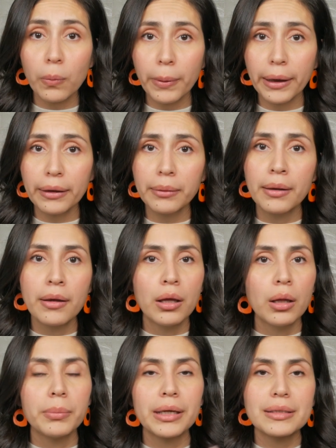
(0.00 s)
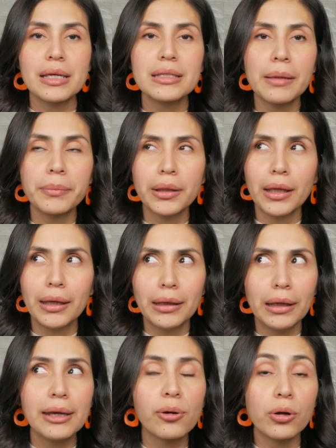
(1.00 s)
pen, because as I'm
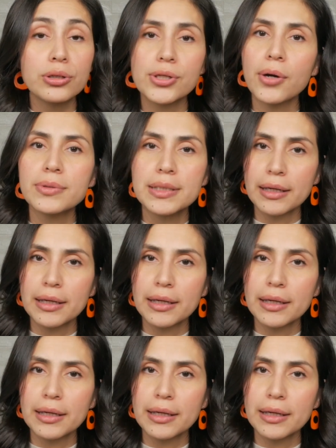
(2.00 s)
thinking or dozing